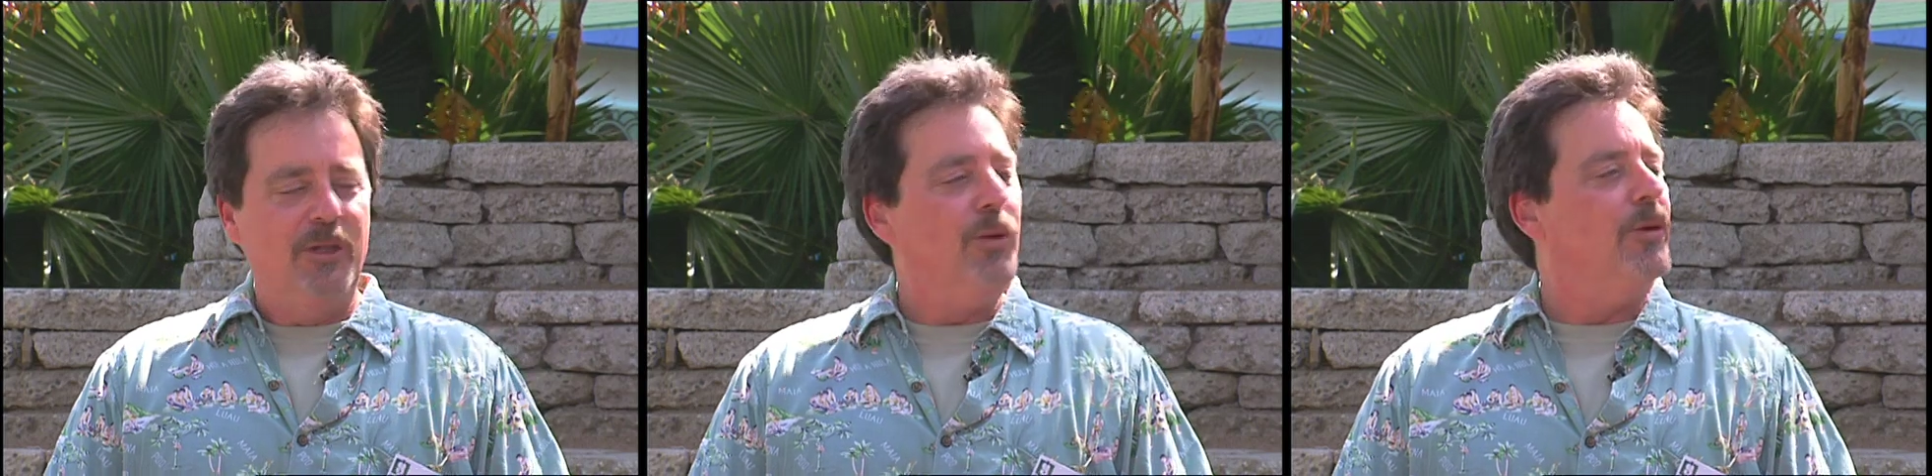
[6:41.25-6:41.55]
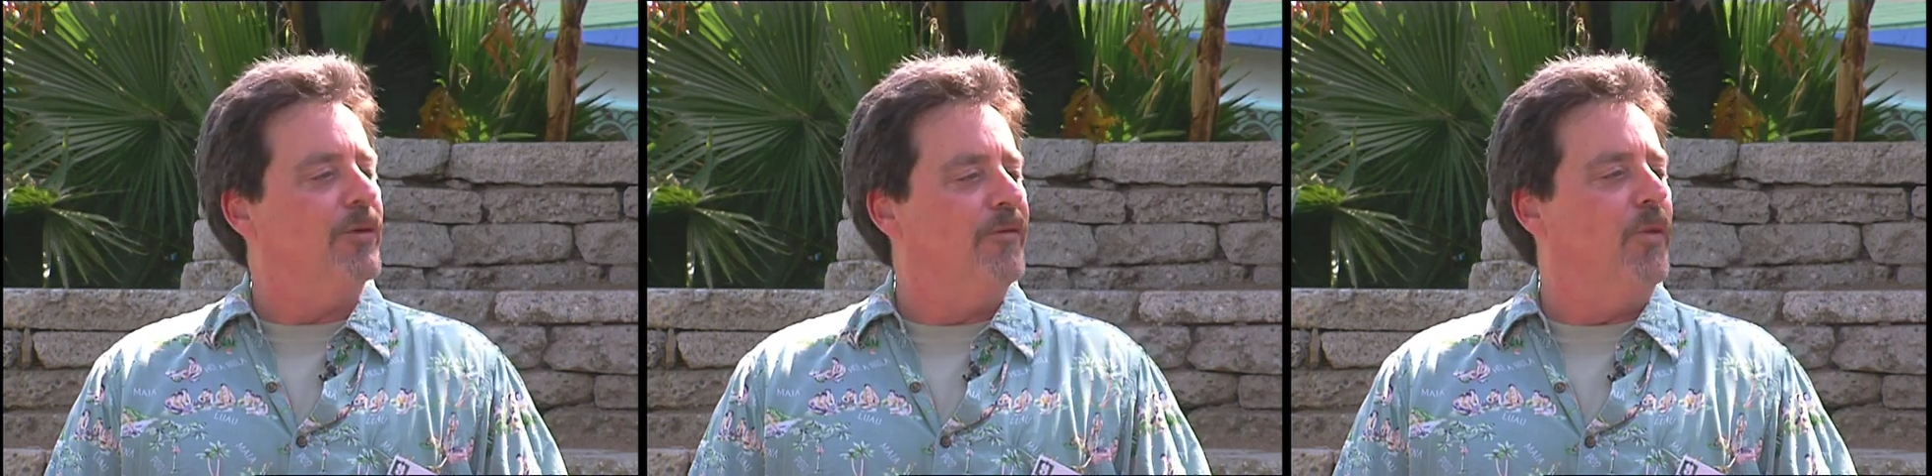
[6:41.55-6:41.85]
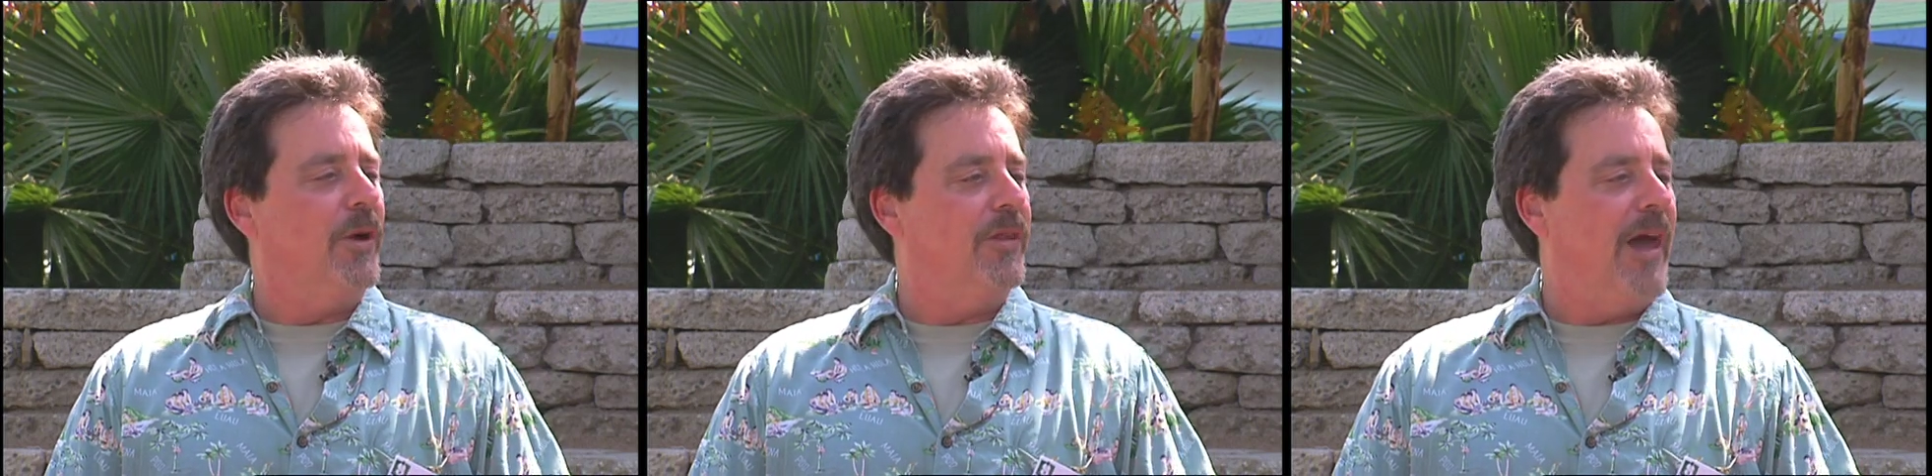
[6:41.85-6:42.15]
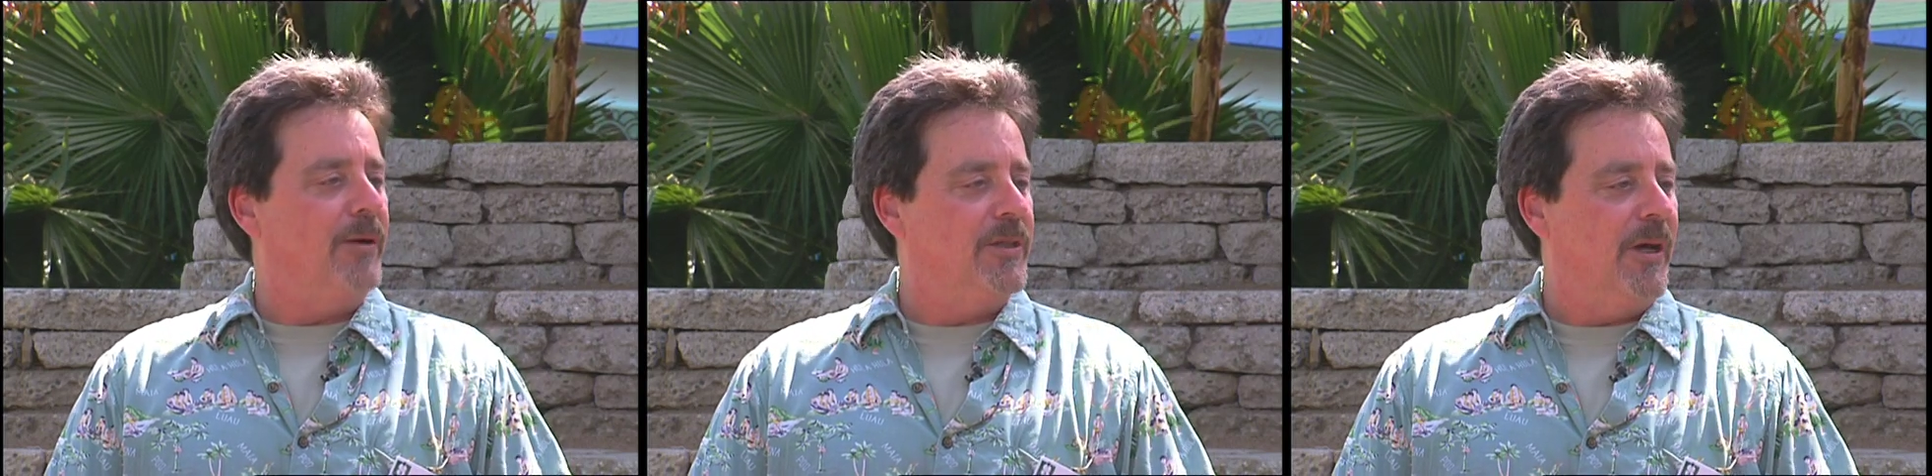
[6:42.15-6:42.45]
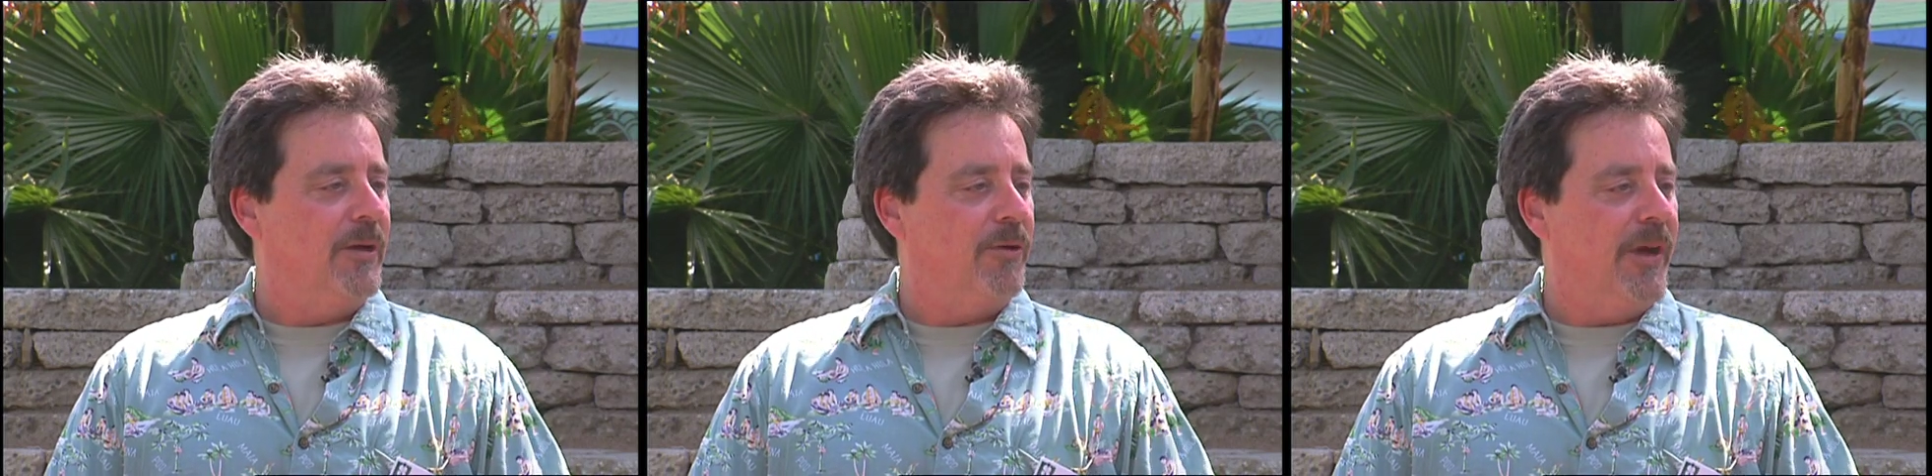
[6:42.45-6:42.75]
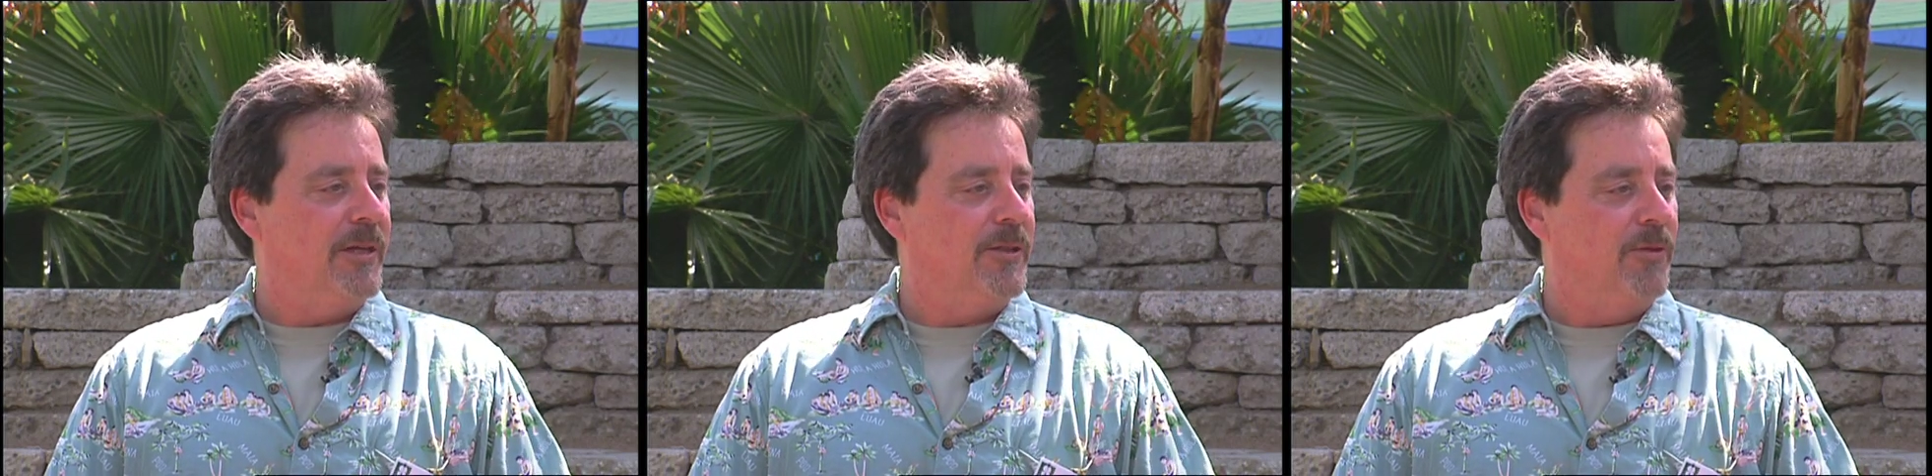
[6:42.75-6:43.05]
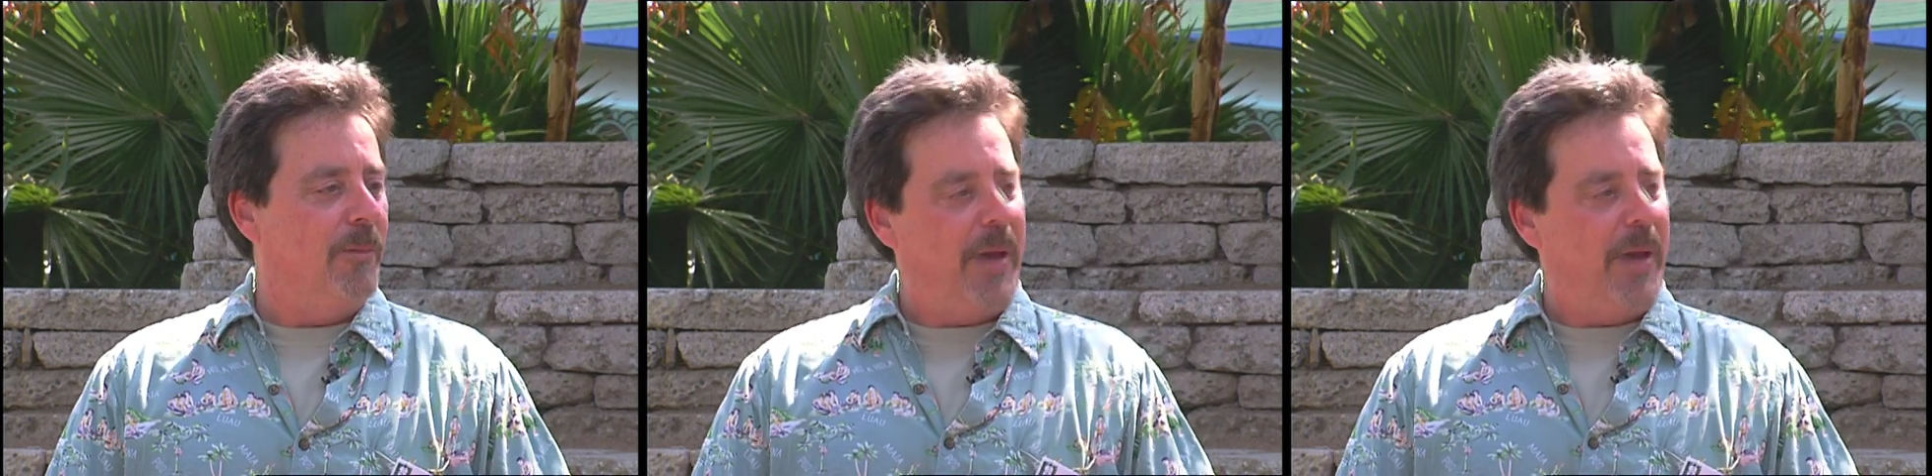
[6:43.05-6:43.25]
$240,000 grant to do a